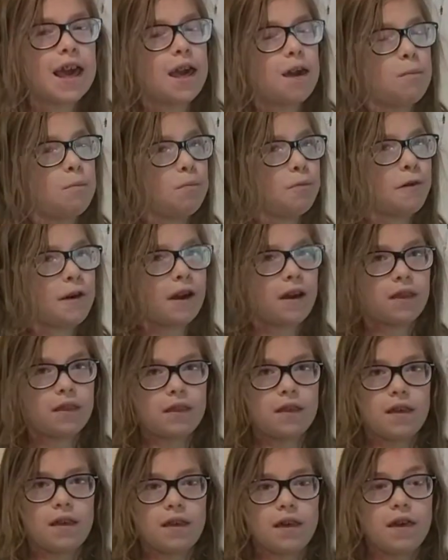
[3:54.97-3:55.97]
and
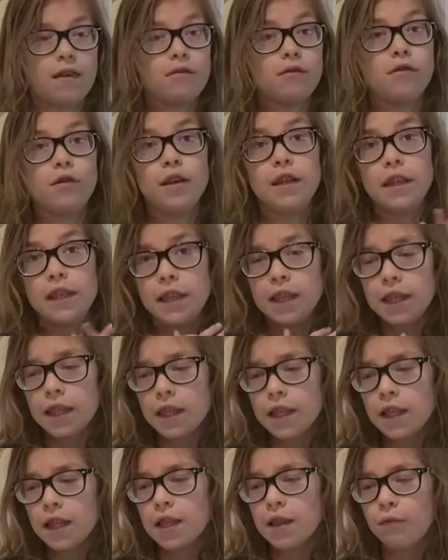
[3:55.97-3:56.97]
borax can give you
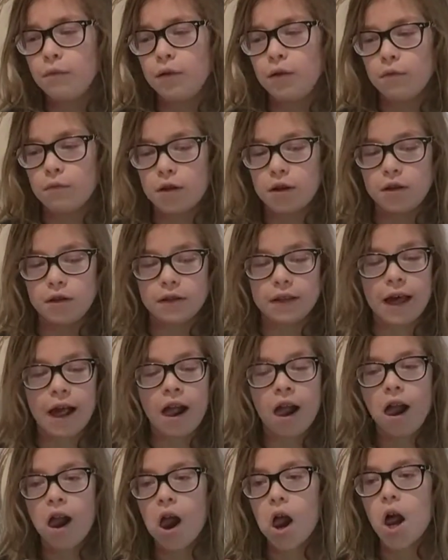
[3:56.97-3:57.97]
diseases, so we don't want to do
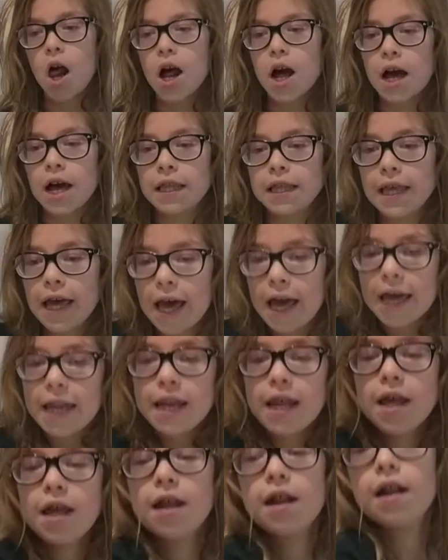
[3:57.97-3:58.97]
that. And then